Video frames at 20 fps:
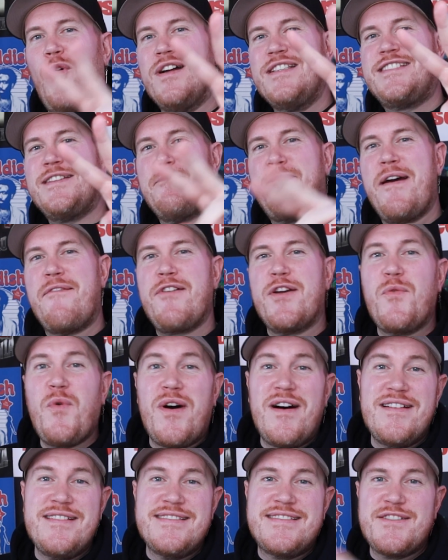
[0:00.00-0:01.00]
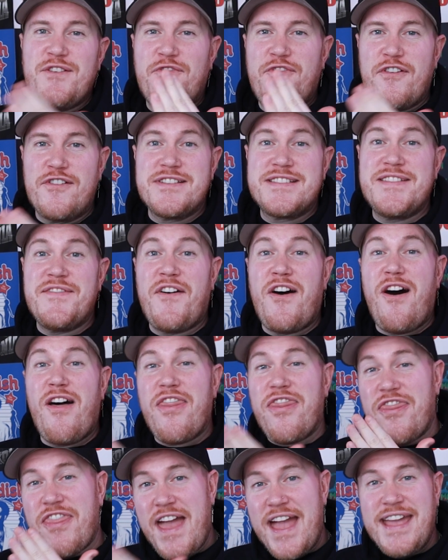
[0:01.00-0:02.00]
What's up everyone? So first of
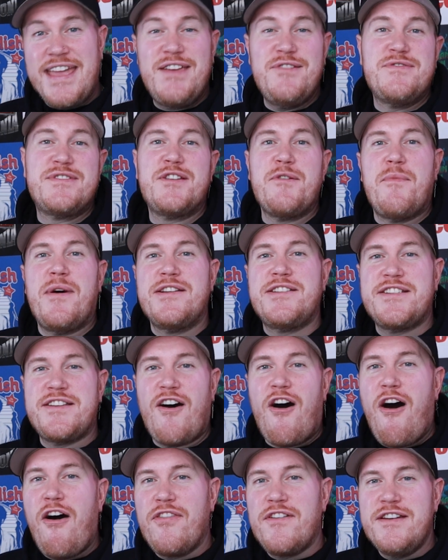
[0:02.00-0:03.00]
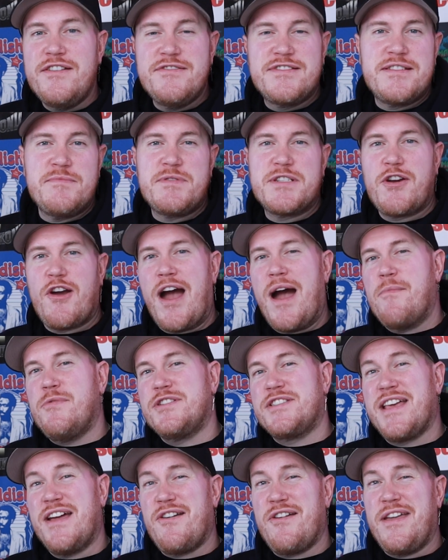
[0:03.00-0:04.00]
all, thank you so much to all the new
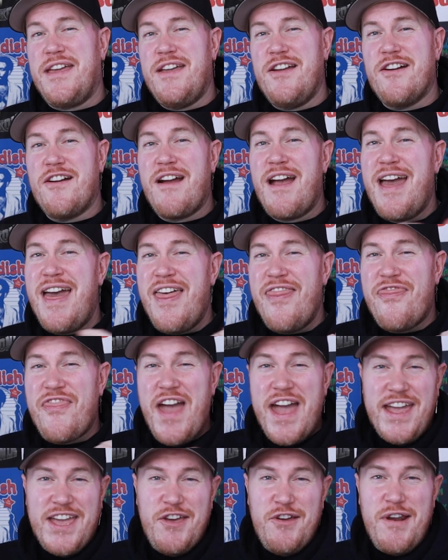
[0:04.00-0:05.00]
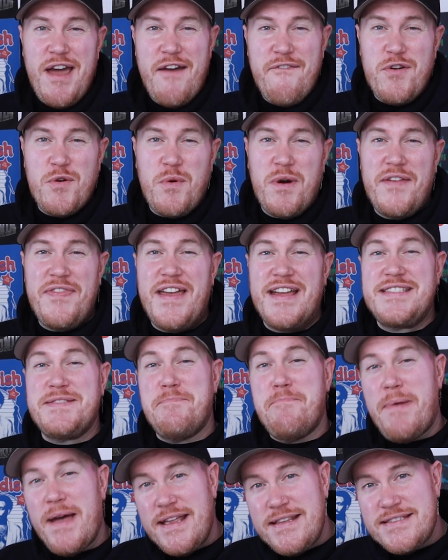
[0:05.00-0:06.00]
subscribers that are here. Thank you to everyone that's
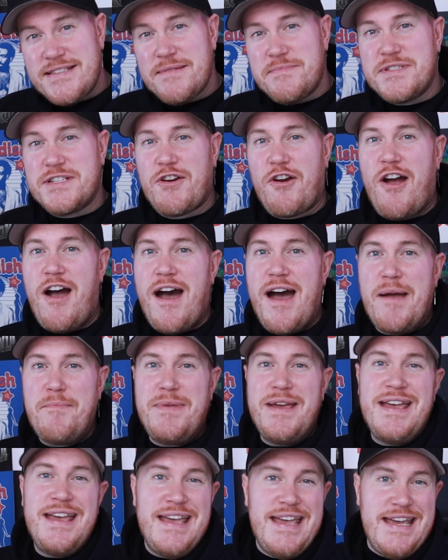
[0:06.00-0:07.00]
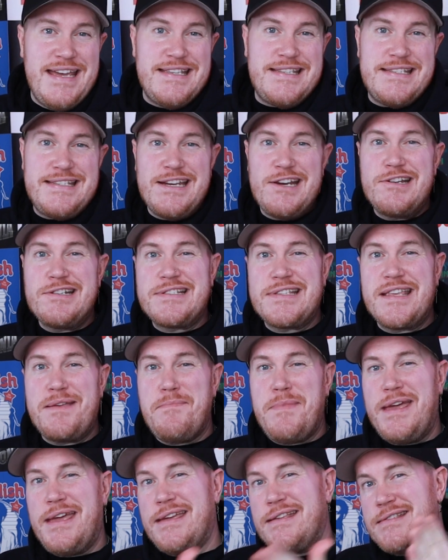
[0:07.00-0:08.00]
been subscribed. It seriously
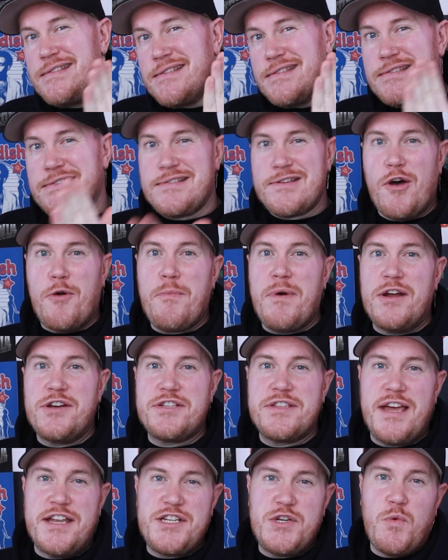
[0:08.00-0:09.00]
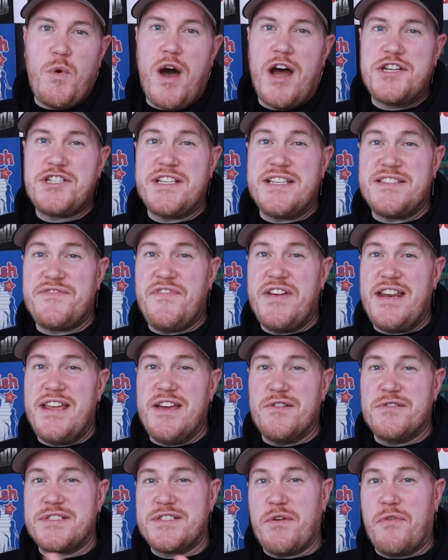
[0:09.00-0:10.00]
means so much that you watch these
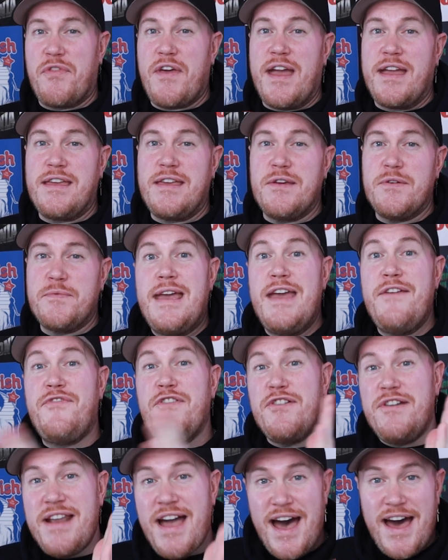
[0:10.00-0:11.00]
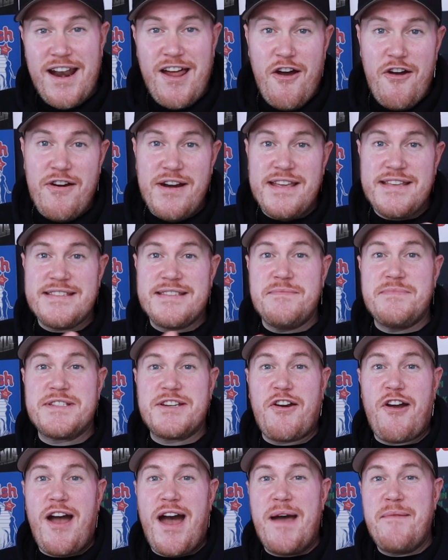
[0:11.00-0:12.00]
videos, so thank you. If you're not already
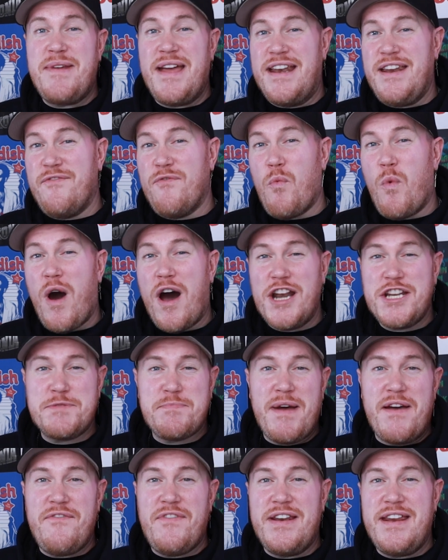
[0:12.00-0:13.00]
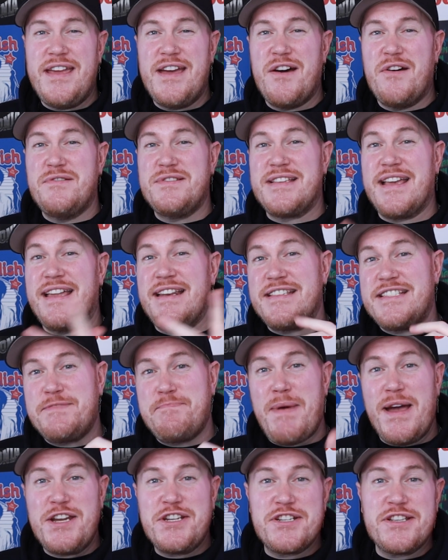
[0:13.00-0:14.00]
subscribed and you've watched my videos, and
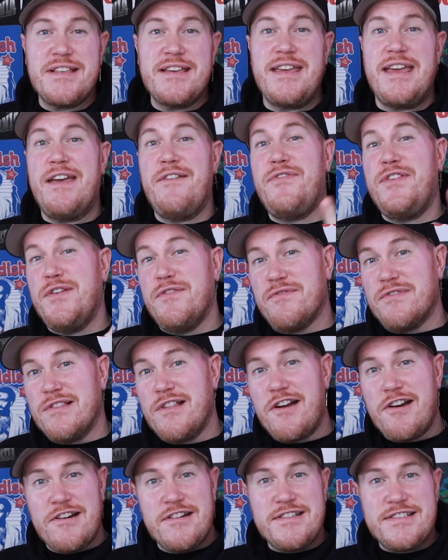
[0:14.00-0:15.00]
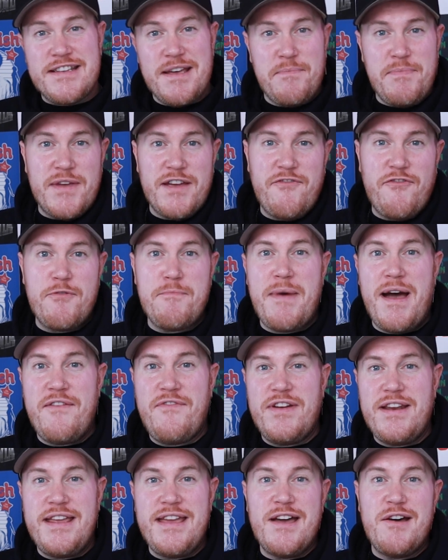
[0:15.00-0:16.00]
especially if you've learned something from my
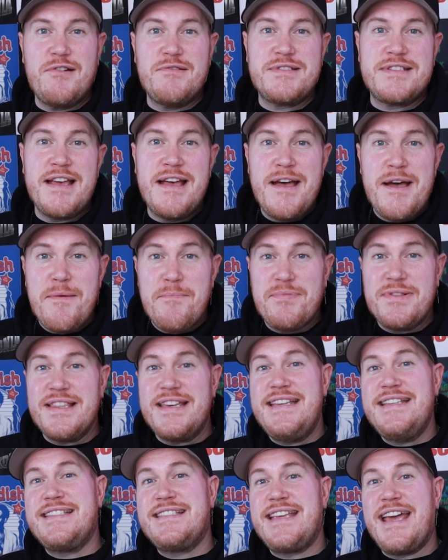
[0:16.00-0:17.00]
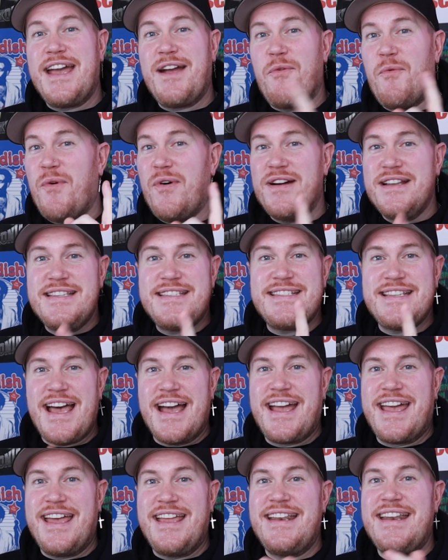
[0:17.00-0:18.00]
videos, please take one
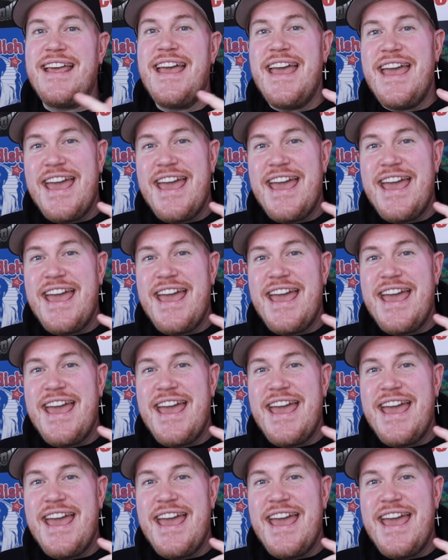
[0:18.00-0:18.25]
second,